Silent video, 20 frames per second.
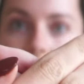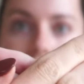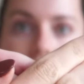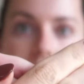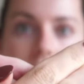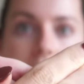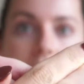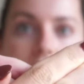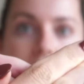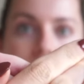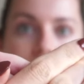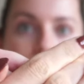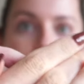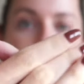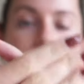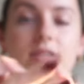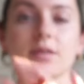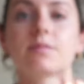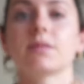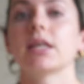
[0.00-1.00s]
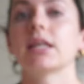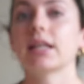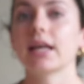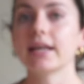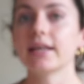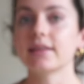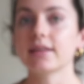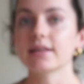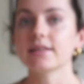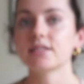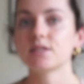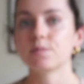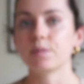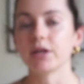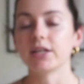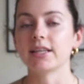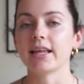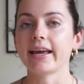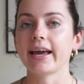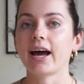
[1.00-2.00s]
size for something like this, but
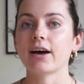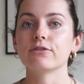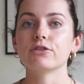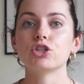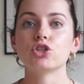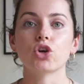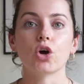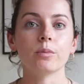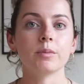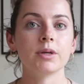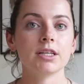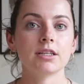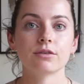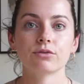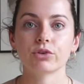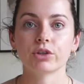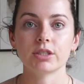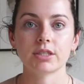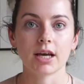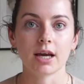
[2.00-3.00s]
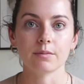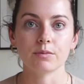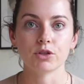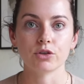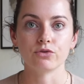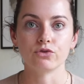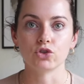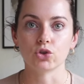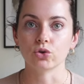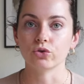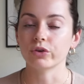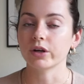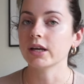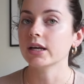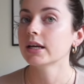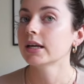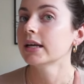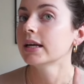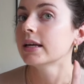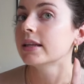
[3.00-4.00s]
they have so many different types of jewelry.
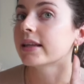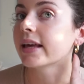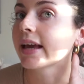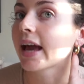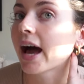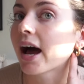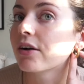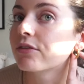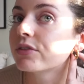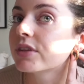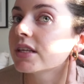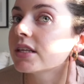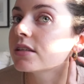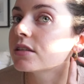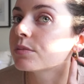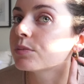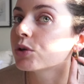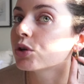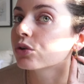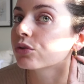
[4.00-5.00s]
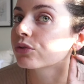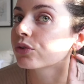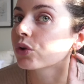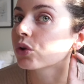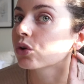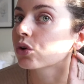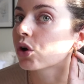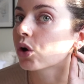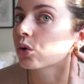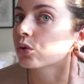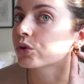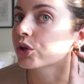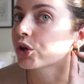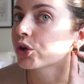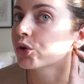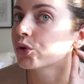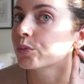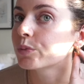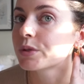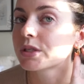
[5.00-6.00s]
They have these beautiful gold
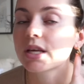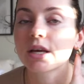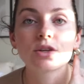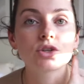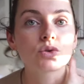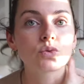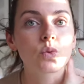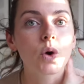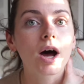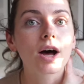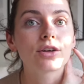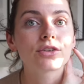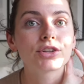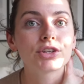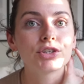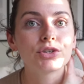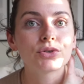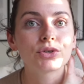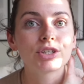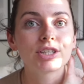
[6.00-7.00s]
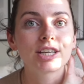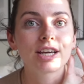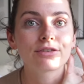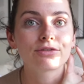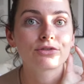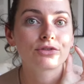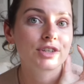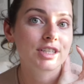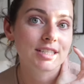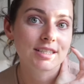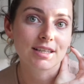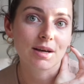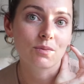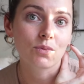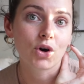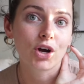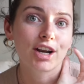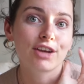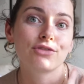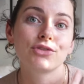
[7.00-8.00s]
hoops as well that you could gift to
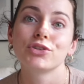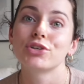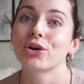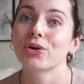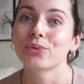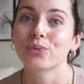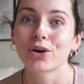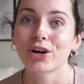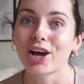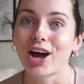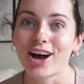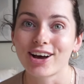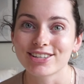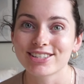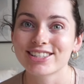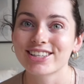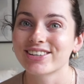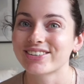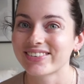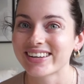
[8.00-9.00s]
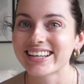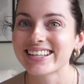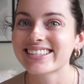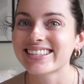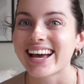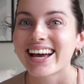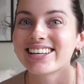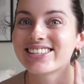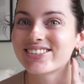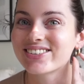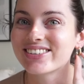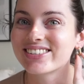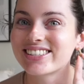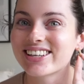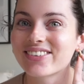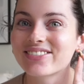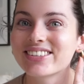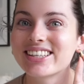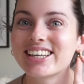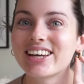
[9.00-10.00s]
someone. If you don't want to ask their ring size, you could
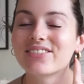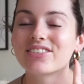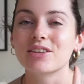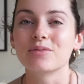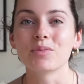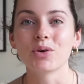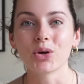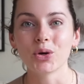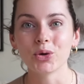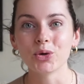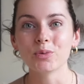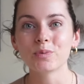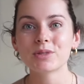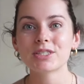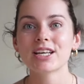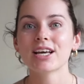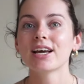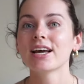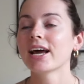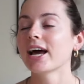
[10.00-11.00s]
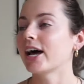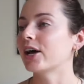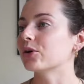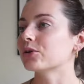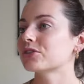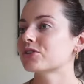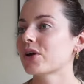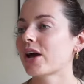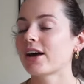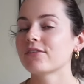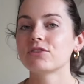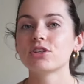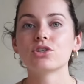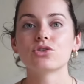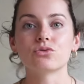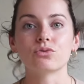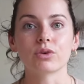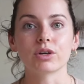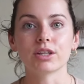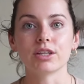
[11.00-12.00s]
definitely give them hoops. I also have
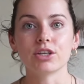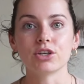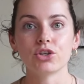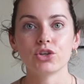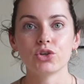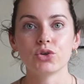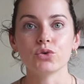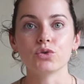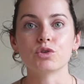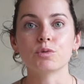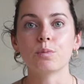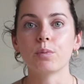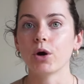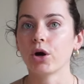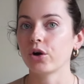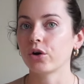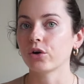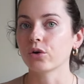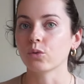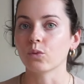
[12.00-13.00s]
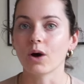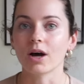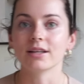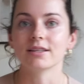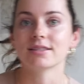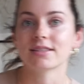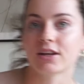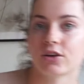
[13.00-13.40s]
these really cute pearl ones.